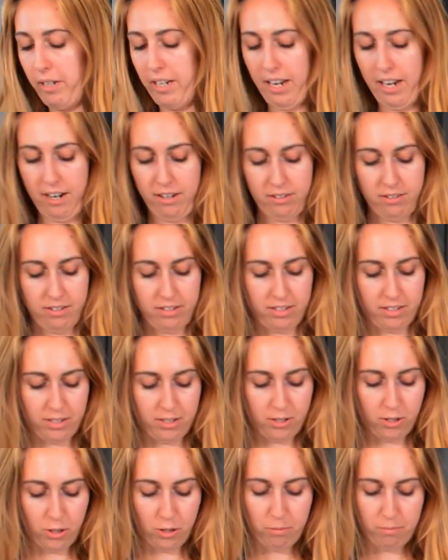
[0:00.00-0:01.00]
it out.
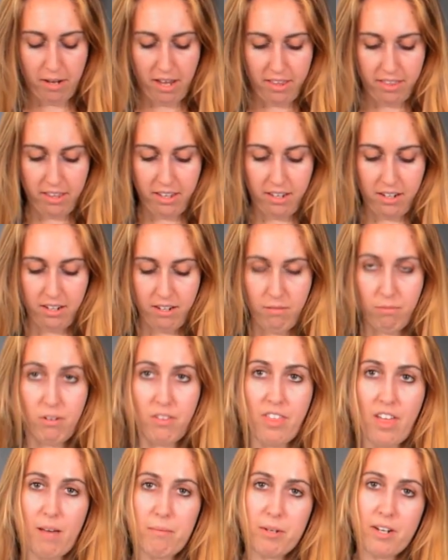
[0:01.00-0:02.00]
Scoop method.
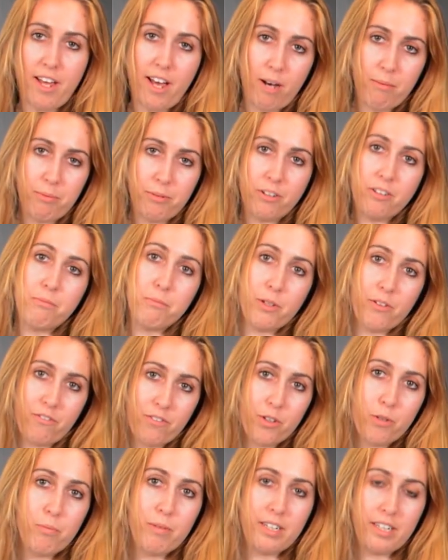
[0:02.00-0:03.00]
Wouldn't that have been helpful a
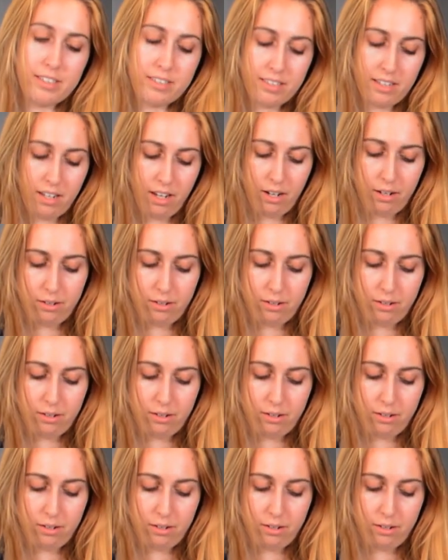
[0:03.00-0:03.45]
few minutes ago?